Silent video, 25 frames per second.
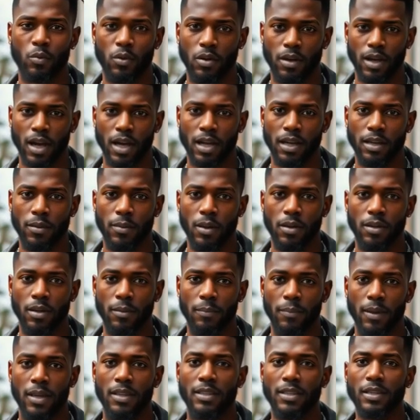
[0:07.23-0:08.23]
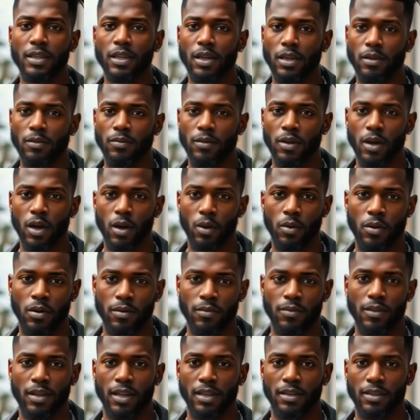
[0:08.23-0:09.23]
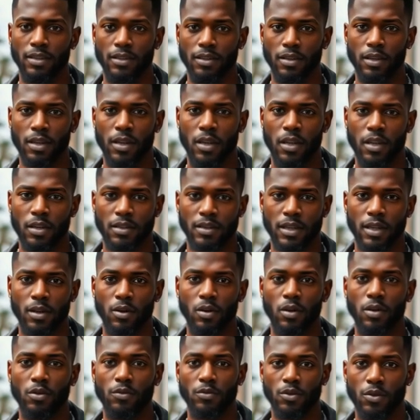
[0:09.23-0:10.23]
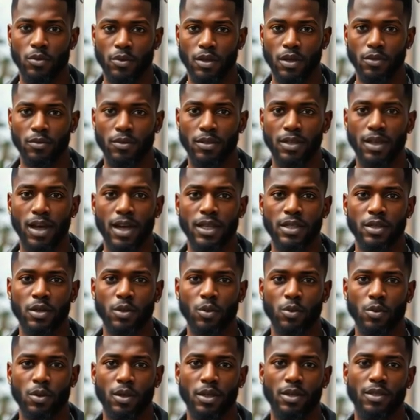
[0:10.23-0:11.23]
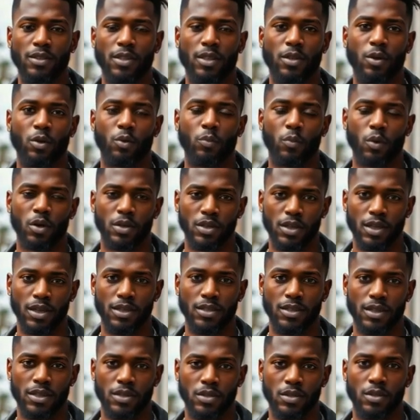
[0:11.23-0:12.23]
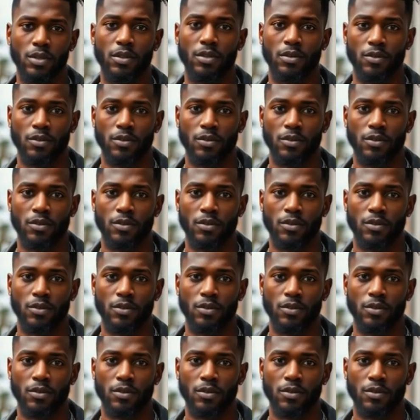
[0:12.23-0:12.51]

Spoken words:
we're talking about the best gun for home defense, there are a few different categories that you want to consider.